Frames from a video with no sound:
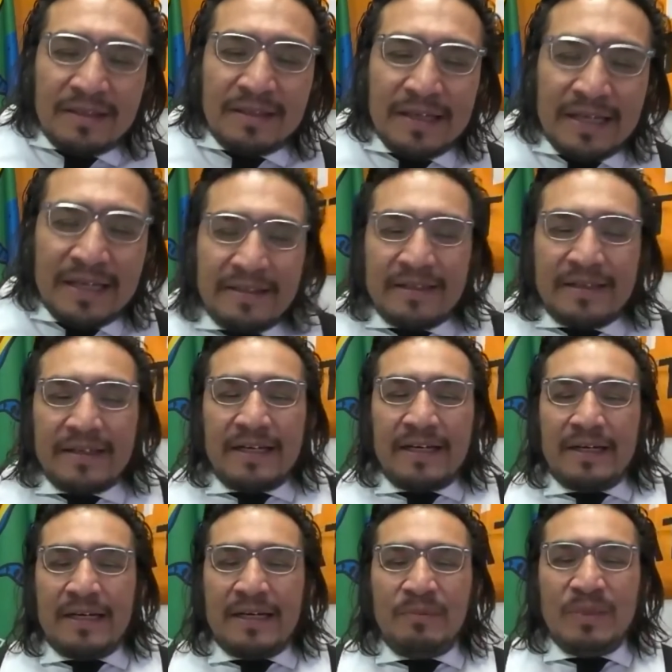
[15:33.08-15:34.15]

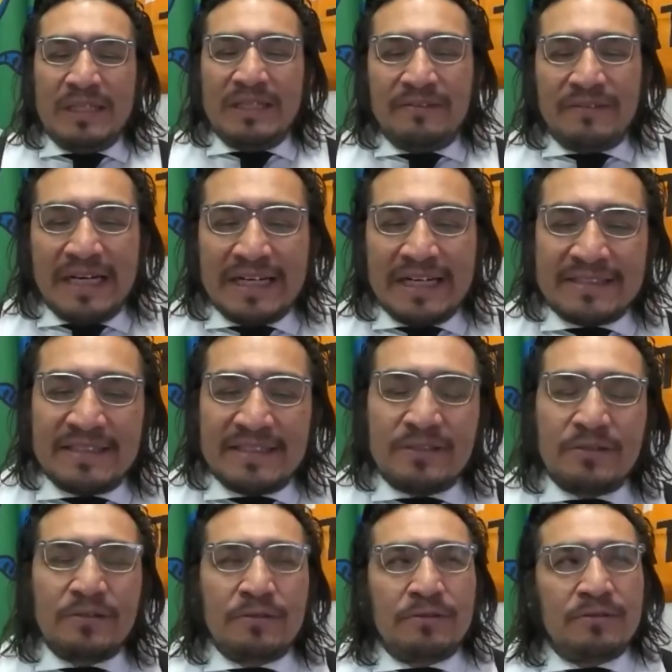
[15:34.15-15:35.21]
I believe access
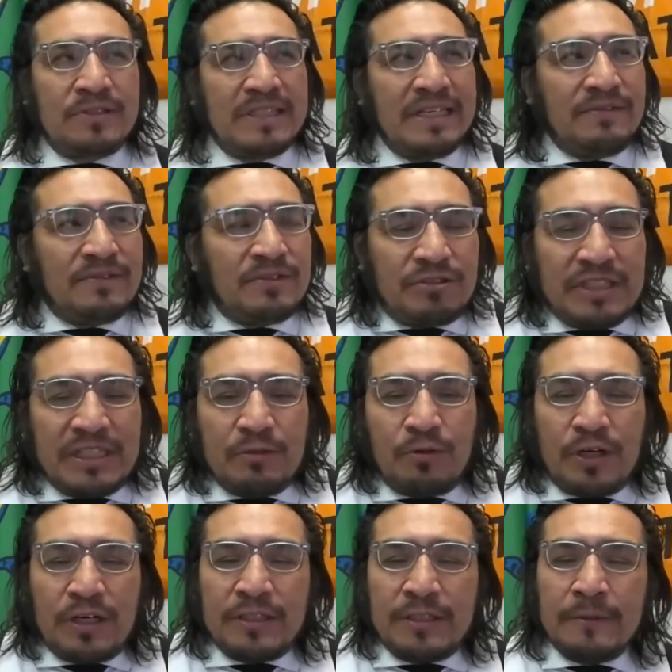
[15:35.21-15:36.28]
to safe drinking
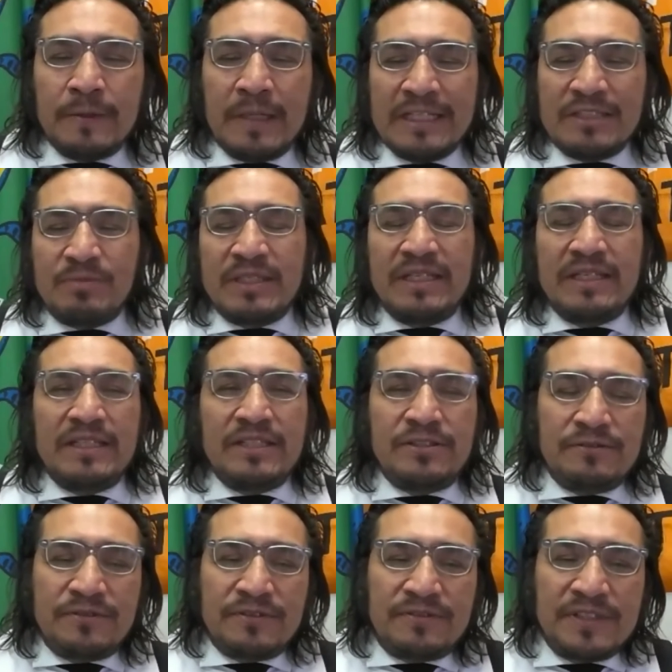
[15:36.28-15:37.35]
water has been an
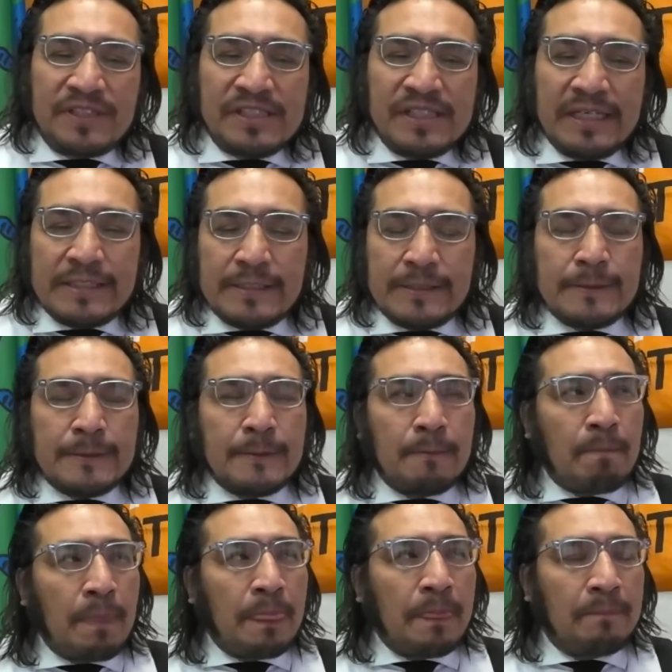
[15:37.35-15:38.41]
issue for First Nations
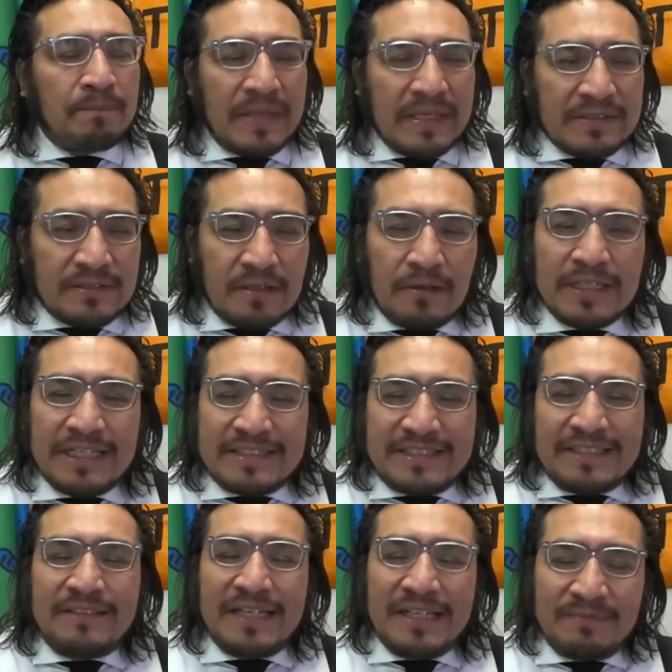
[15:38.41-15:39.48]
as long as
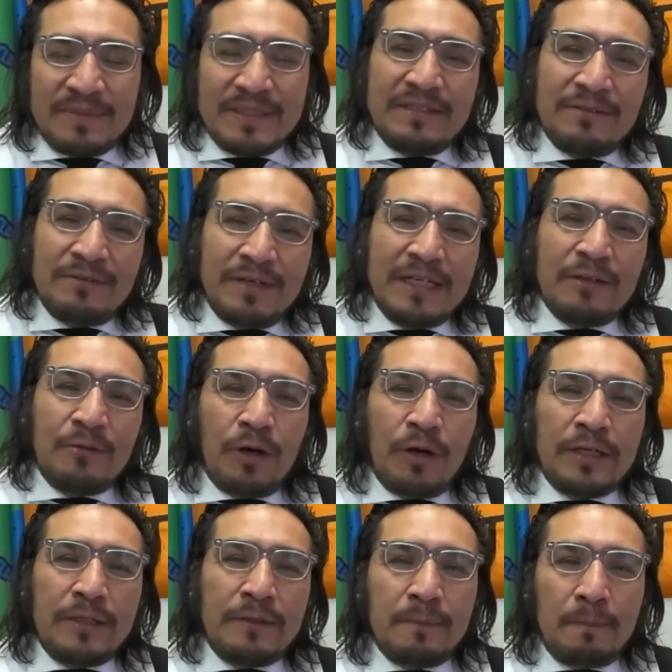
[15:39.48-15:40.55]
there had been running
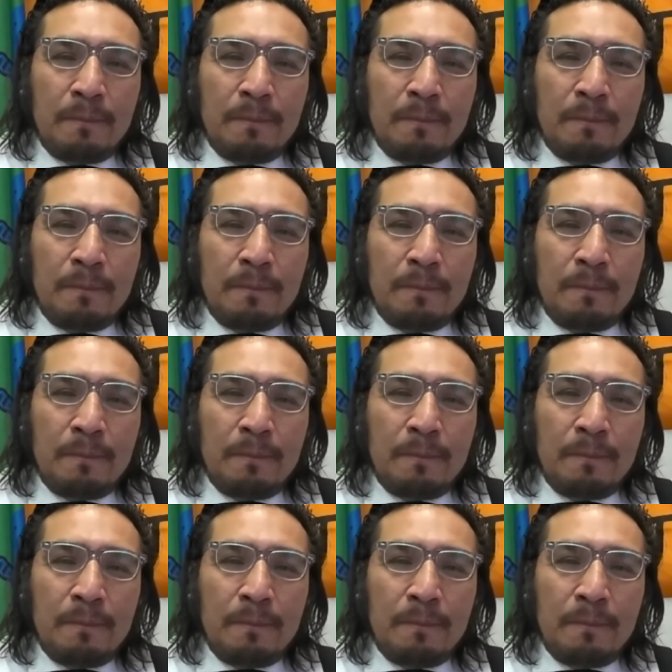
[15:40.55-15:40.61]
water.